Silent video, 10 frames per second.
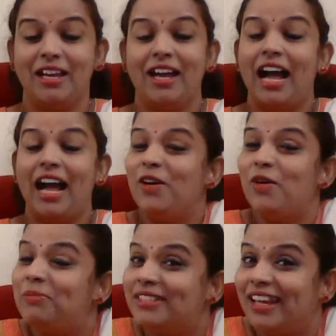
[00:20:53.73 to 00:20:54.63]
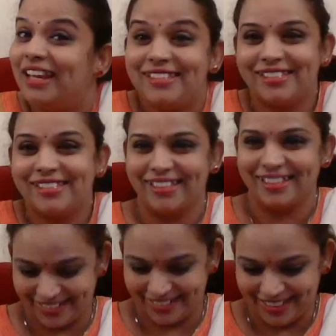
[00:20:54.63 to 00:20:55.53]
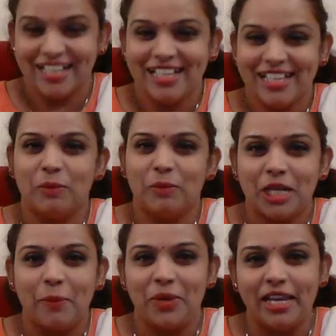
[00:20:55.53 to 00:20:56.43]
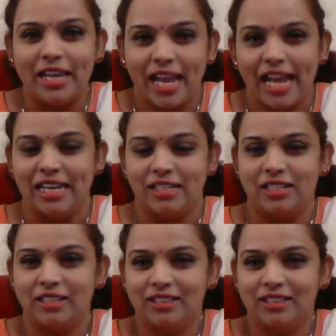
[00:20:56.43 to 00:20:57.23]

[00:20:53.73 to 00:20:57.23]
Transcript: I hope it's nice. So bishop e8.